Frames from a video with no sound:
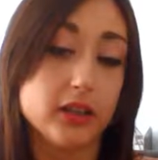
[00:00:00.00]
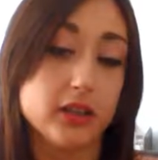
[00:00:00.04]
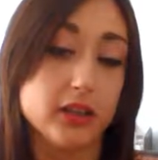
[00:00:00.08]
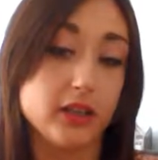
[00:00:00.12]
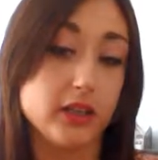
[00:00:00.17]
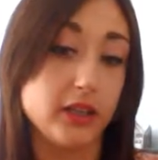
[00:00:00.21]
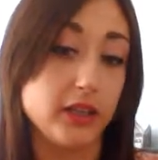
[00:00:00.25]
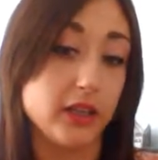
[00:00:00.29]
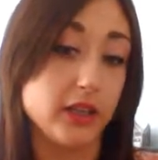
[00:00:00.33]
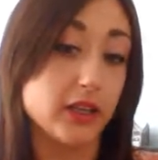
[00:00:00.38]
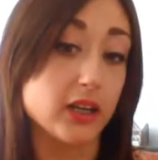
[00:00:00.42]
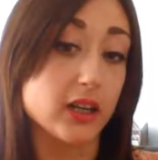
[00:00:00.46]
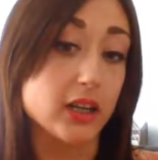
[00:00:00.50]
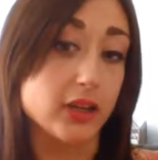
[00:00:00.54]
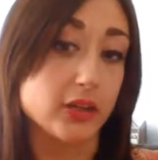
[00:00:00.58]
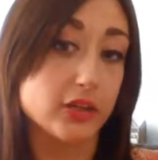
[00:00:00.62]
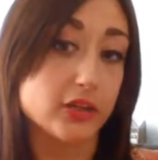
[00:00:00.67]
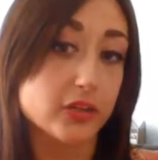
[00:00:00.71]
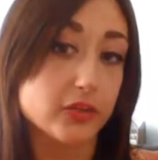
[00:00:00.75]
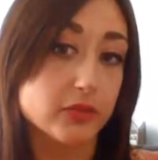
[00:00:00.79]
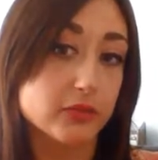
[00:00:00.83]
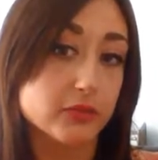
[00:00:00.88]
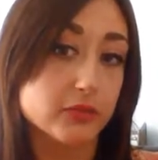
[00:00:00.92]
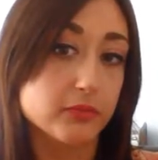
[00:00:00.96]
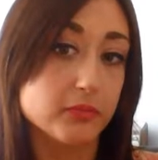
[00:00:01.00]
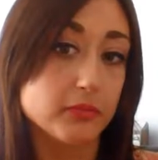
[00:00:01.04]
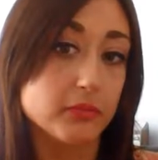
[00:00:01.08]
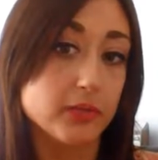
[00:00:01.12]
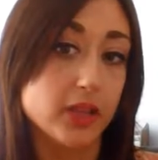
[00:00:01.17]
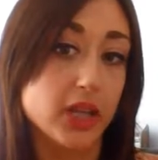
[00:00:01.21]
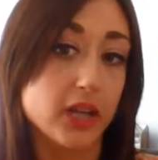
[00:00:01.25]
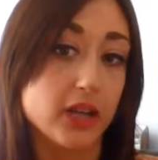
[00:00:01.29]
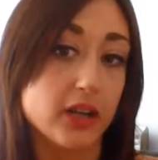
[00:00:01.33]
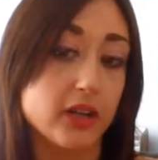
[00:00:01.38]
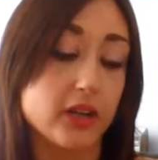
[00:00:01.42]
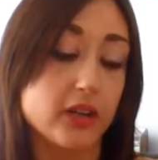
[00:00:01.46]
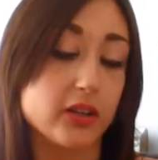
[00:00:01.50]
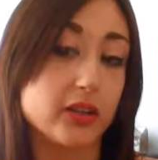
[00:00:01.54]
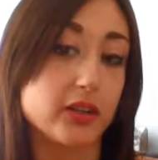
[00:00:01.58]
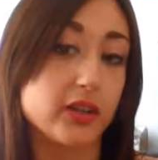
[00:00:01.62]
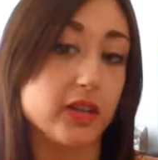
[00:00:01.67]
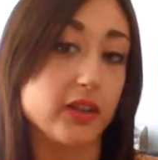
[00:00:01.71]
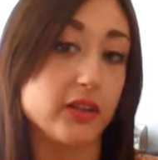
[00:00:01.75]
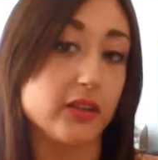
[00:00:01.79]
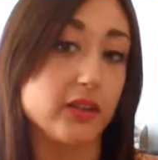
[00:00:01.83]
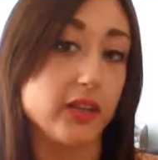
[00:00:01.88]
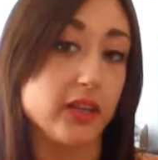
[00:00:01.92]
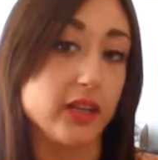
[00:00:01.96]
in English, in another
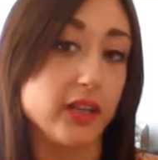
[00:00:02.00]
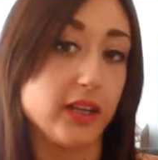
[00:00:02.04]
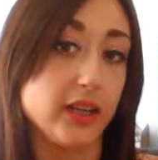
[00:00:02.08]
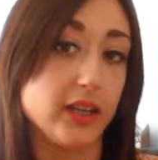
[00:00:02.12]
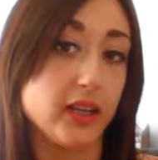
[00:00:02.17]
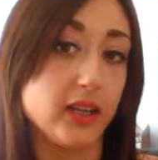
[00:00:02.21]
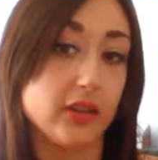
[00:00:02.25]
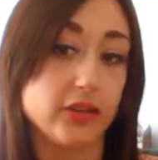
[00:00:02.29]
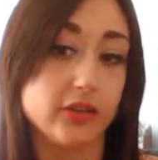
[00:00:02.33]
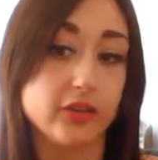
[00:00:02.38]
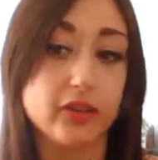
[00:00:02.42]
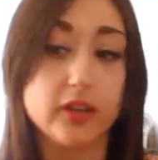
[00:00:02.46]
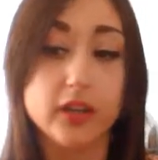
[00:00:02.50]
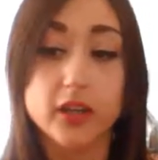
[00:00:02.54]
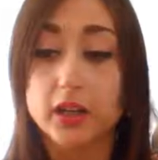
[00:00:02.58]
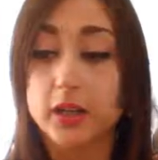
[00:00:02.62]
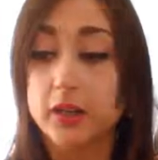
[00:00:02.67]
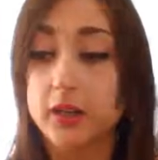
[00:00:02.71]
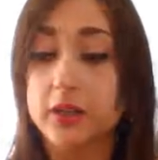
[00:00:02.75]
tense in English,